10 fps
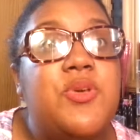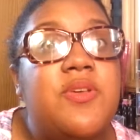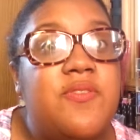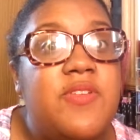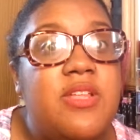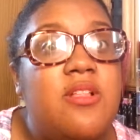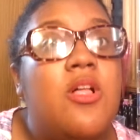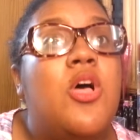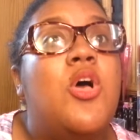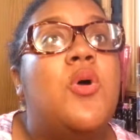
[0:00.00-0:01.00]
you could
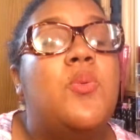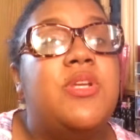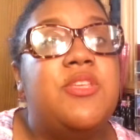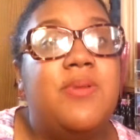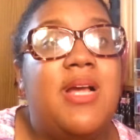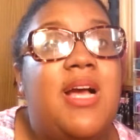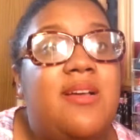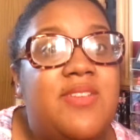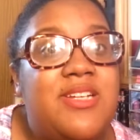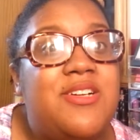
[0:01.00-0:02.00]
feel when you
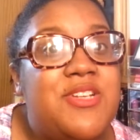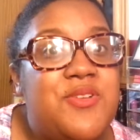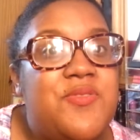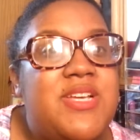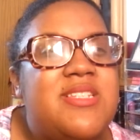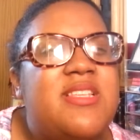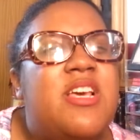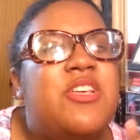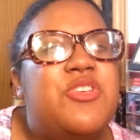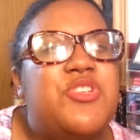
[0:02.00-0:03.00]
have it on your face.
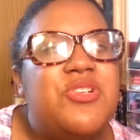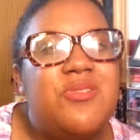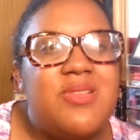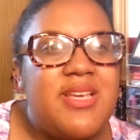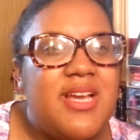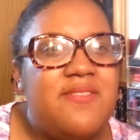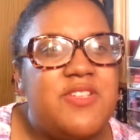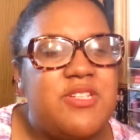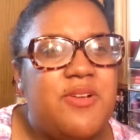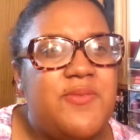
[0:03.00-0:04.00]
You should only have
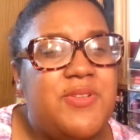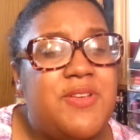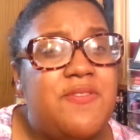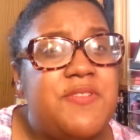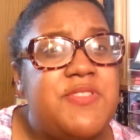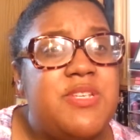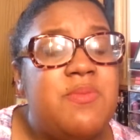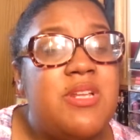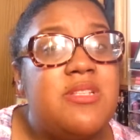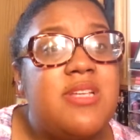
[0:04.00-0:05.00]
this on for like 15
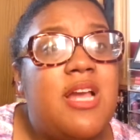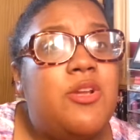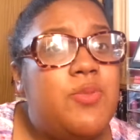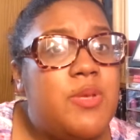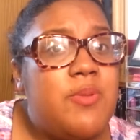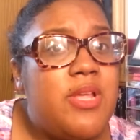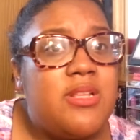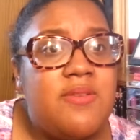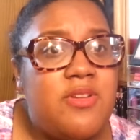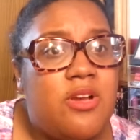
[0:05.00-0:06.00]
minutes. I know people
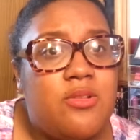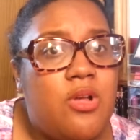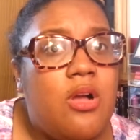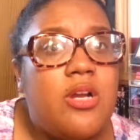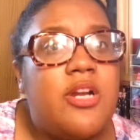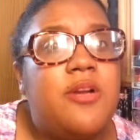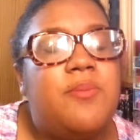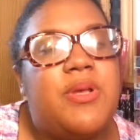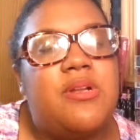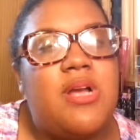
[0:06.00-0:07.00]
that leave it on longer,
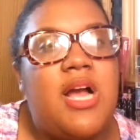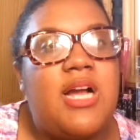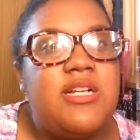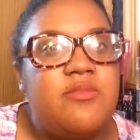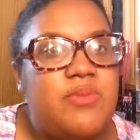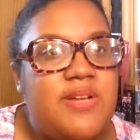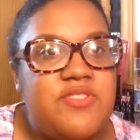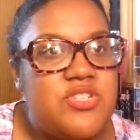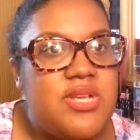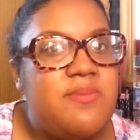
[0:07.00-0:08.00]
but I,
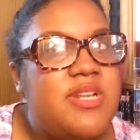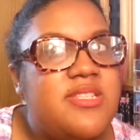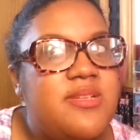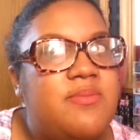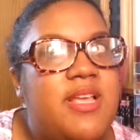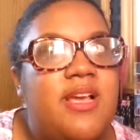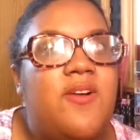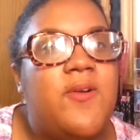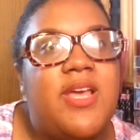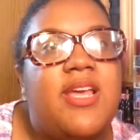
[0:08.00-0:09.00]
after 10 minutes, I'm like,
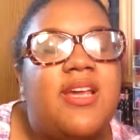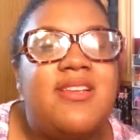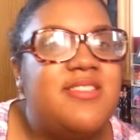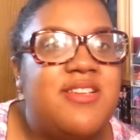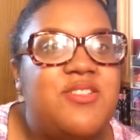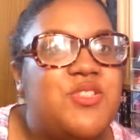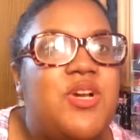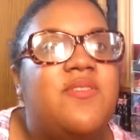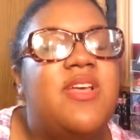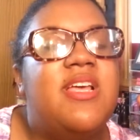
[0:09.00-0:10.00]
okay, I need to take this
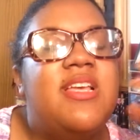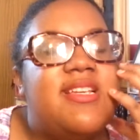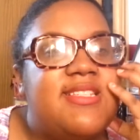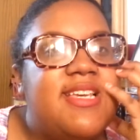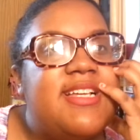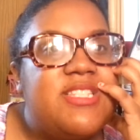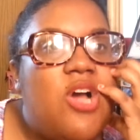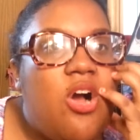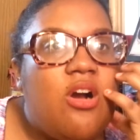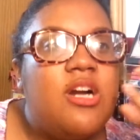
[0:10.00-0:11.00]
off, because it gets
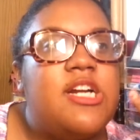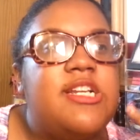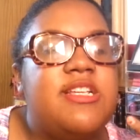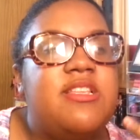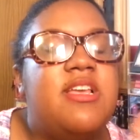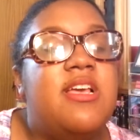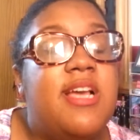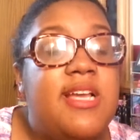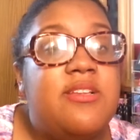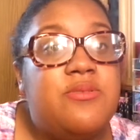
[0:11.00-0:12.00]
hard, and
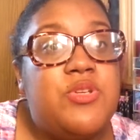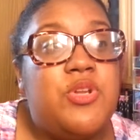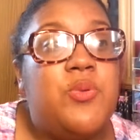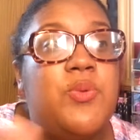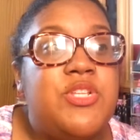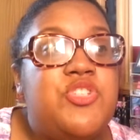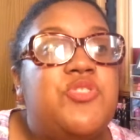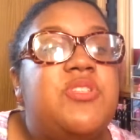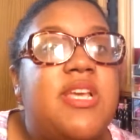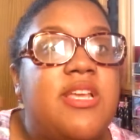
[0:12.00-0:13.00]
it, you know, once
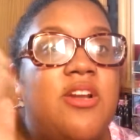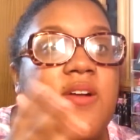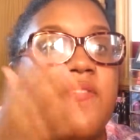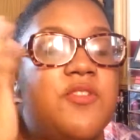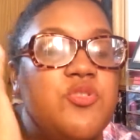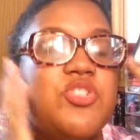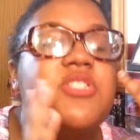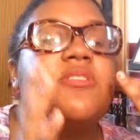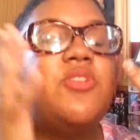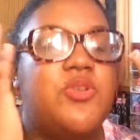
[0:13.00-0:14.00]
you take it off, you
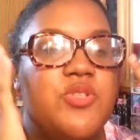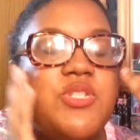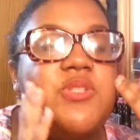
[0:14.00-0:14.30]
just, you know,